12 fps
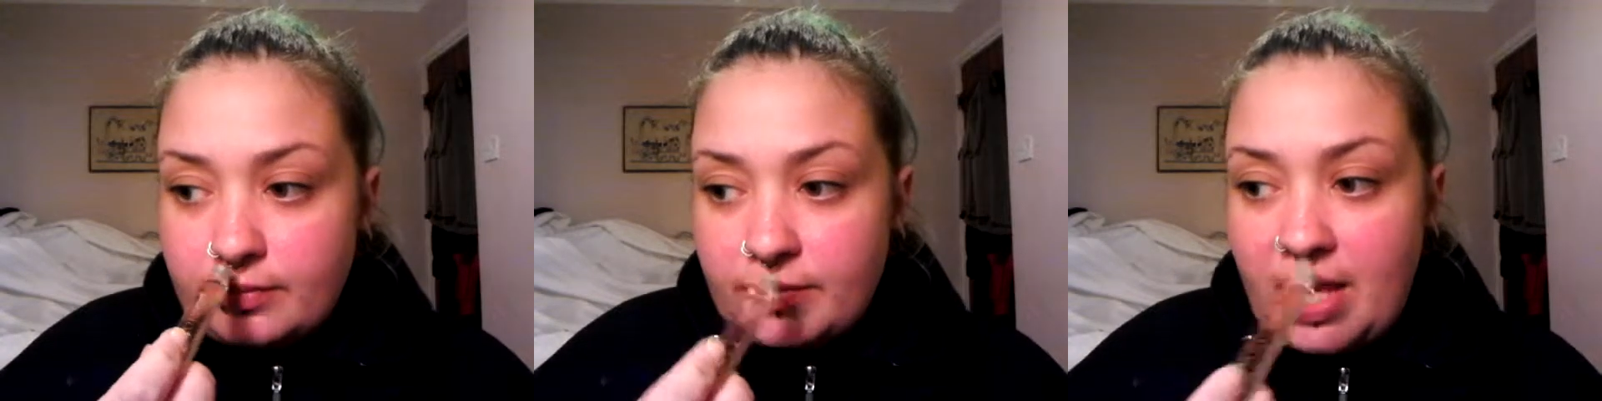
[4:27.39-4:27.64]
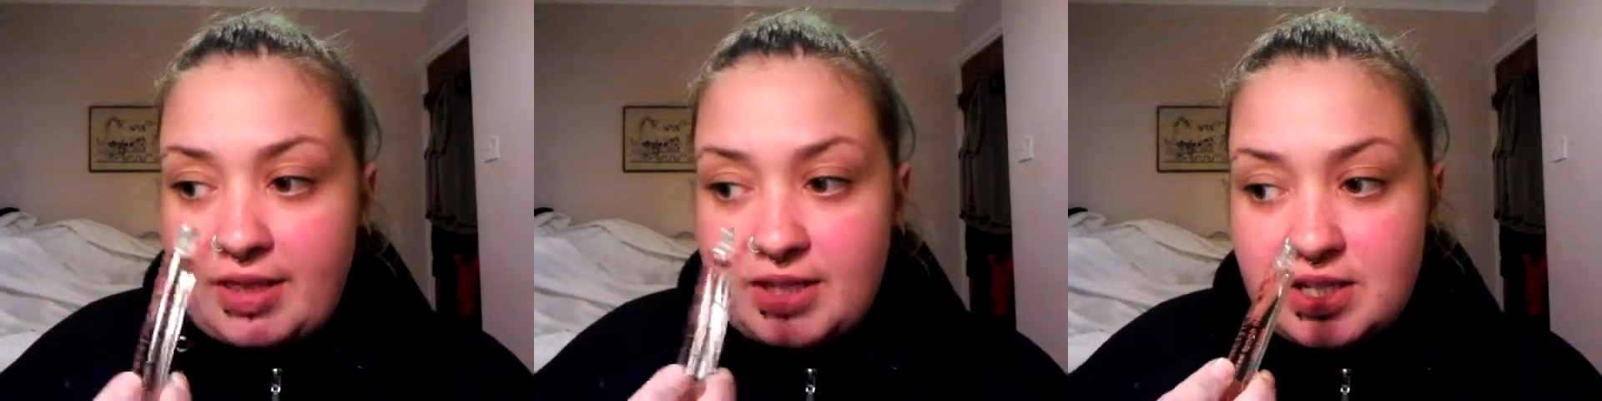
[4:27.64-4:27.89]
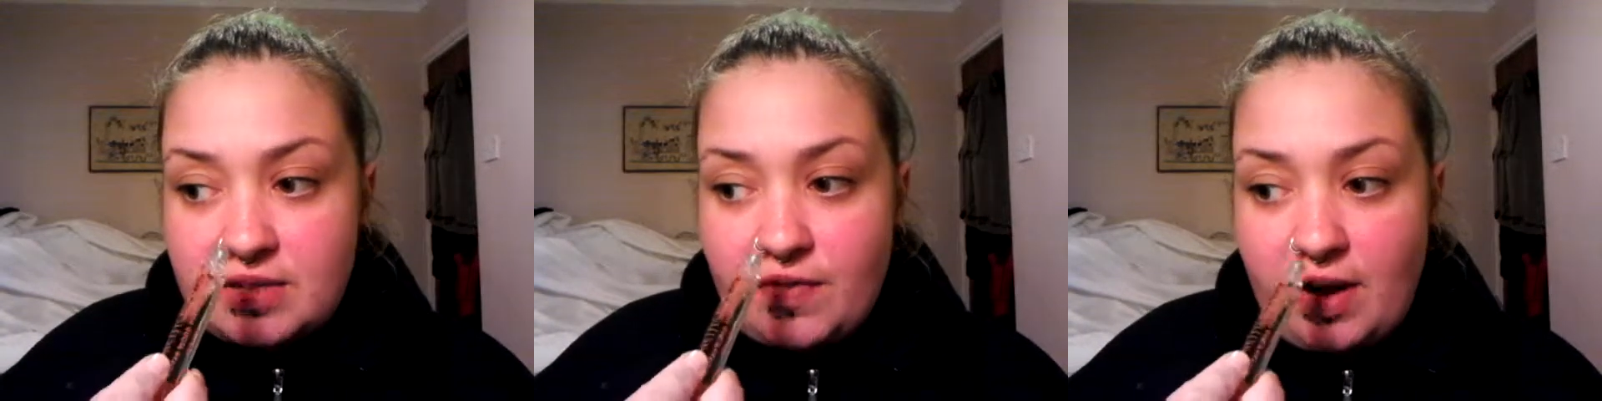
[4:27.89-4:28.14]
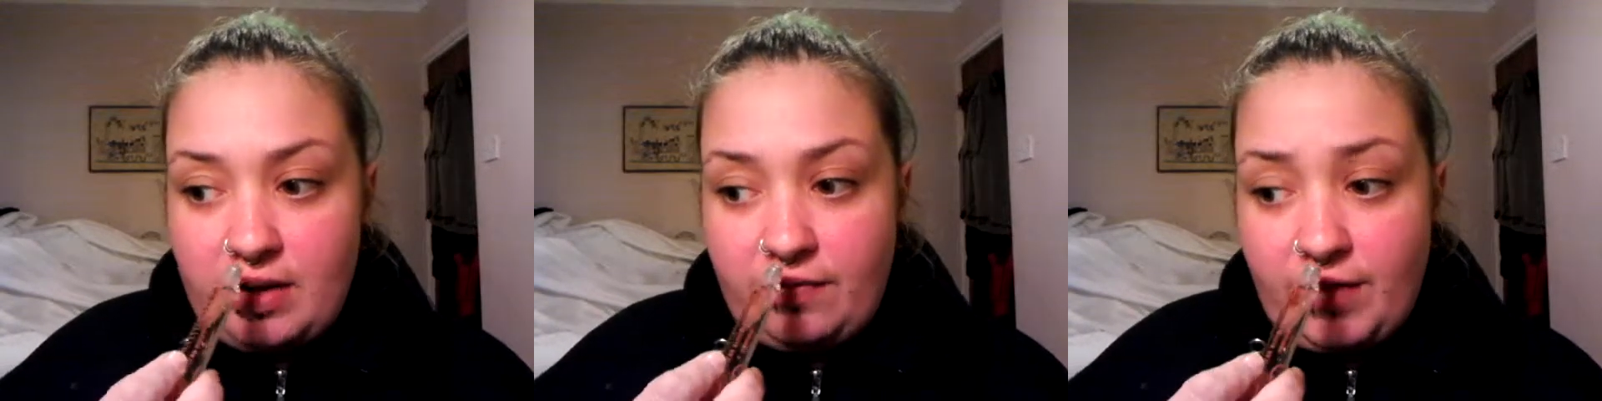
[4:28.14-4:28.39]
yeah, this is
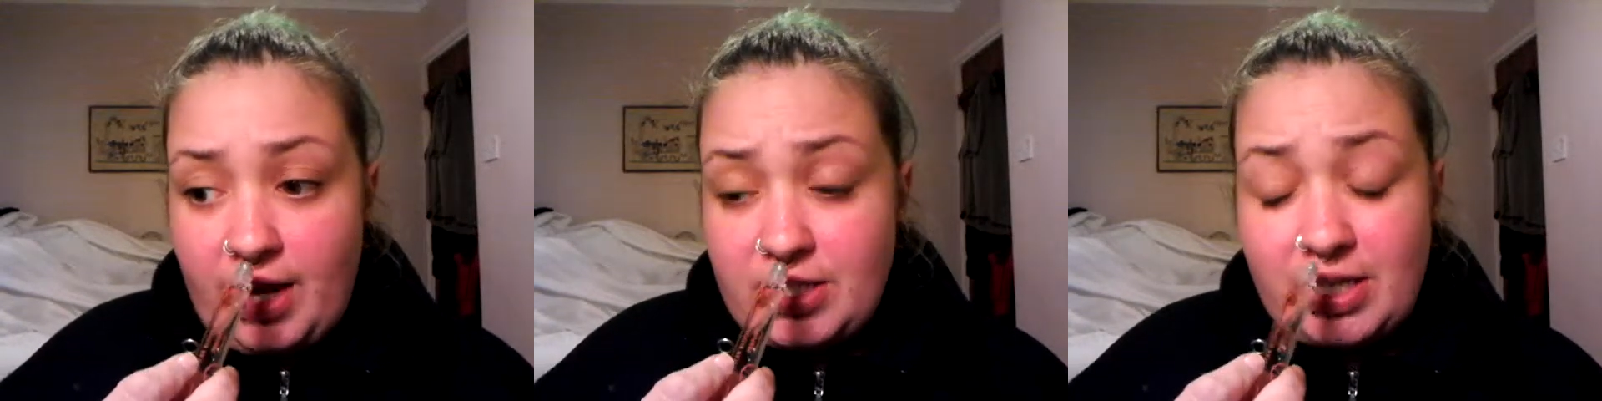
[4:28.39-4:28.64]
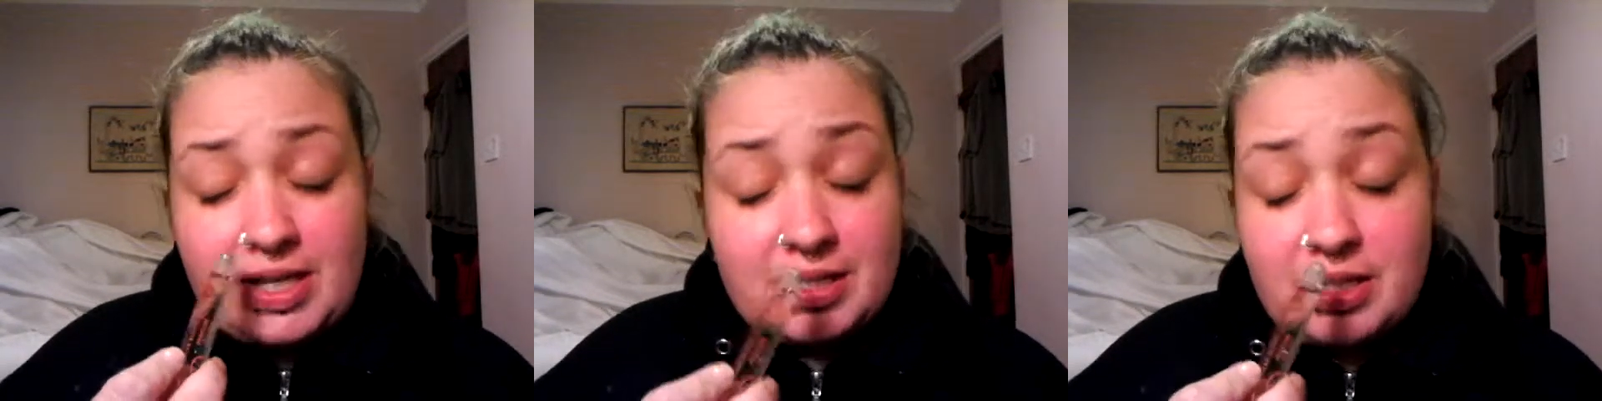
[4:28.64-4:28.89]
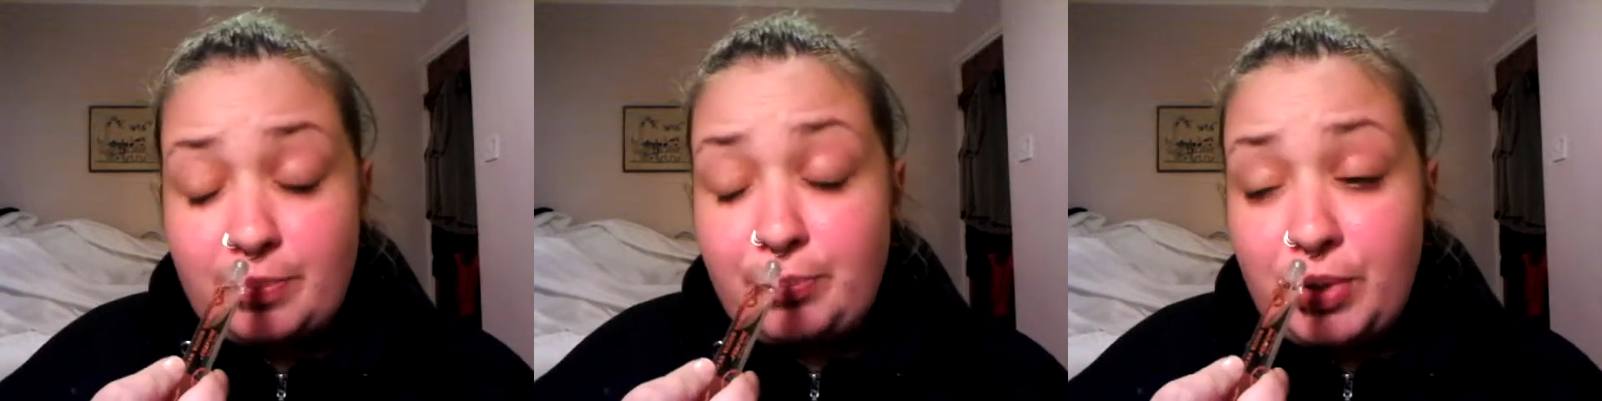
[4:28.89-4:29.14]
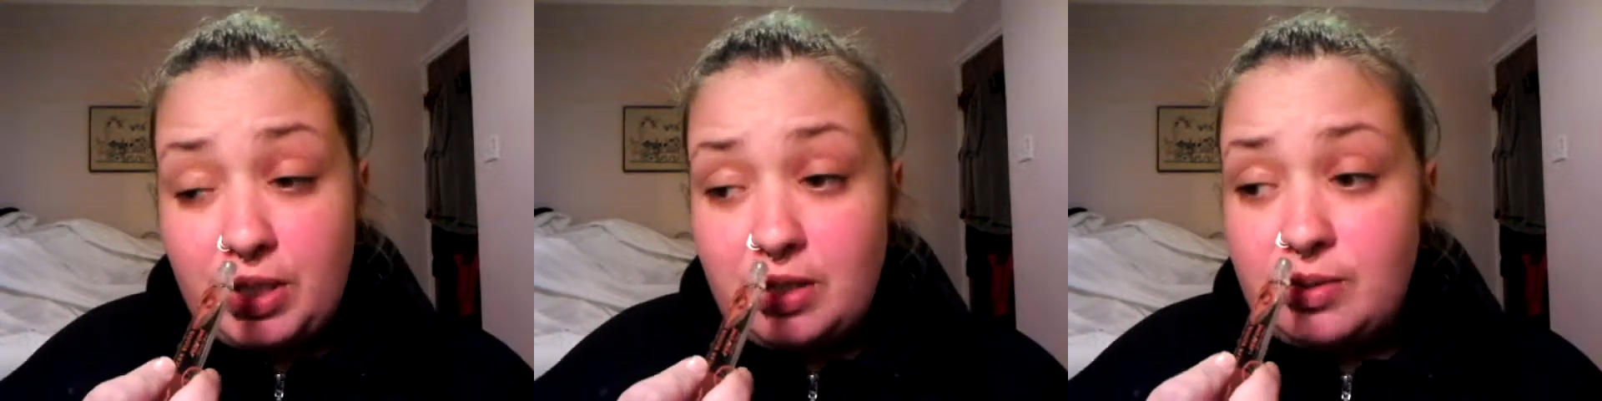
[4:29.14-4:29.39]
very fresh. It's
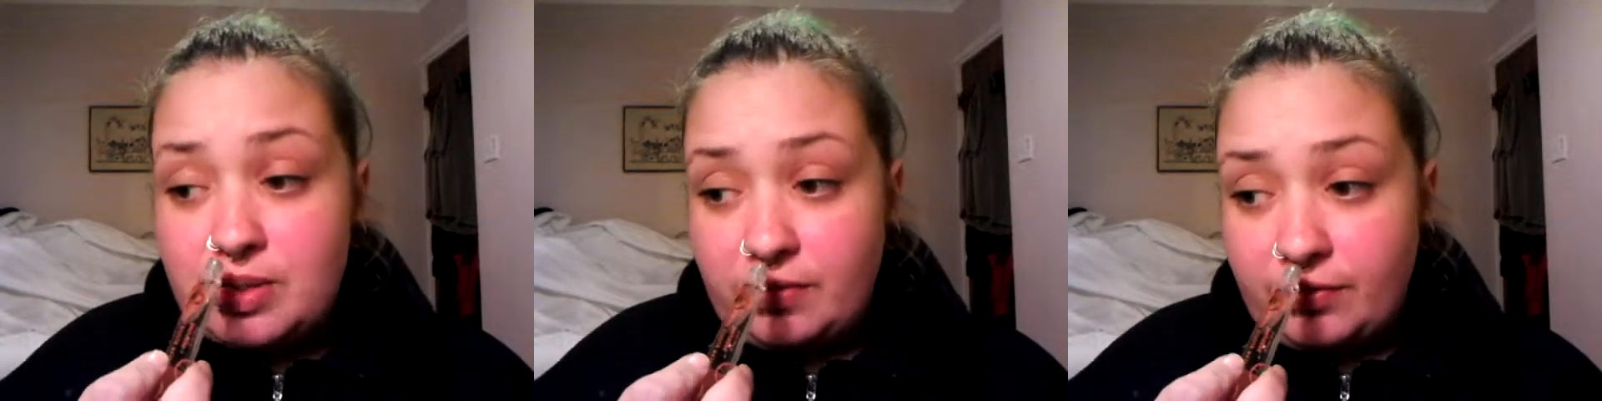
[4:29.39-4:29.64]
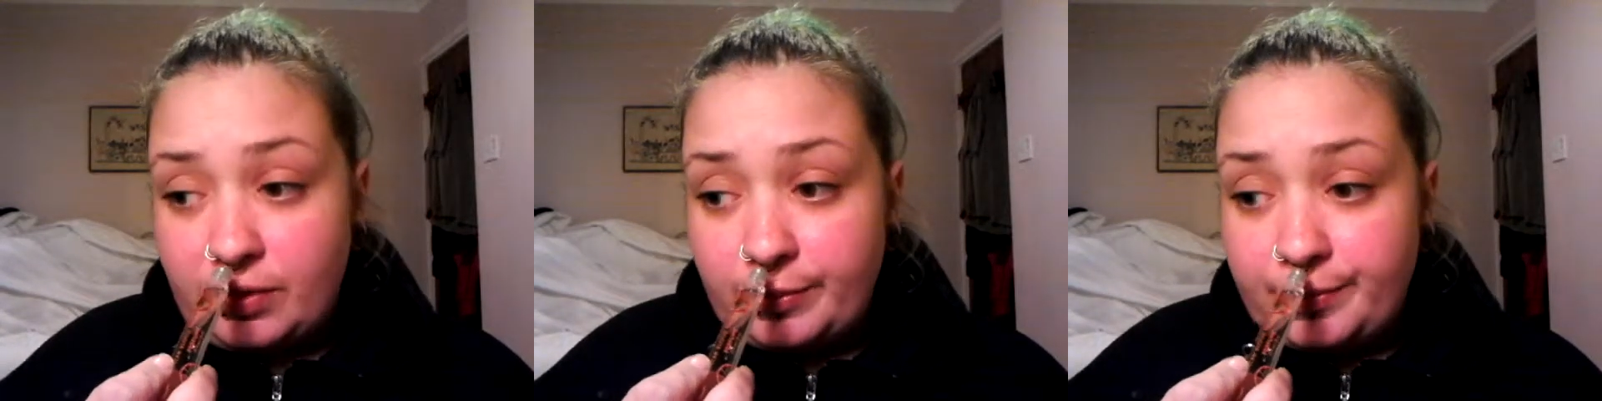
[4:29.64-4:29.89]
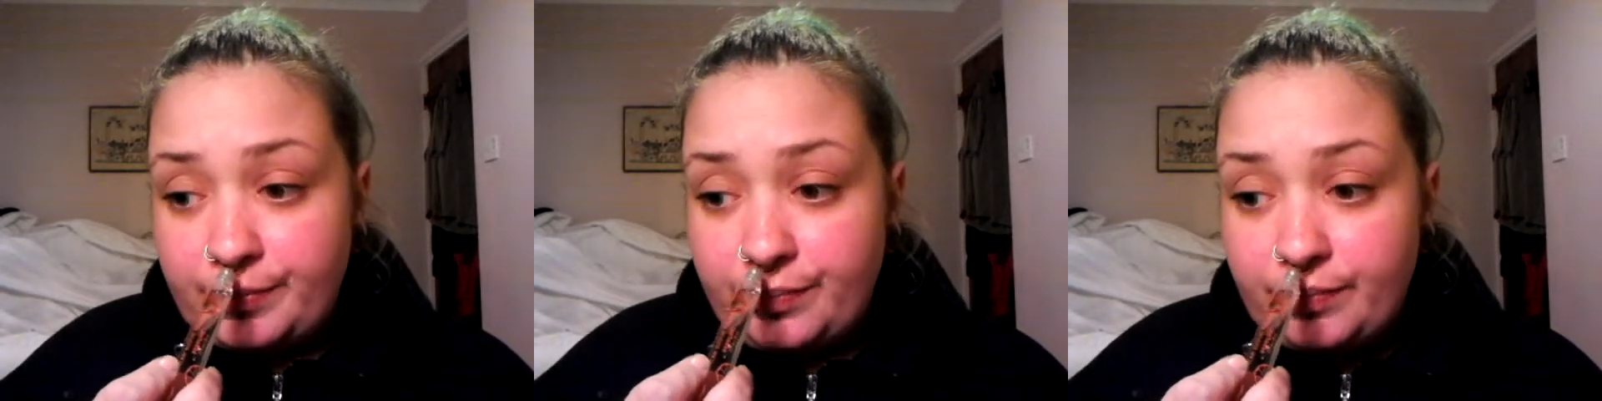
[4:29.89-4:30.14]
beautiful.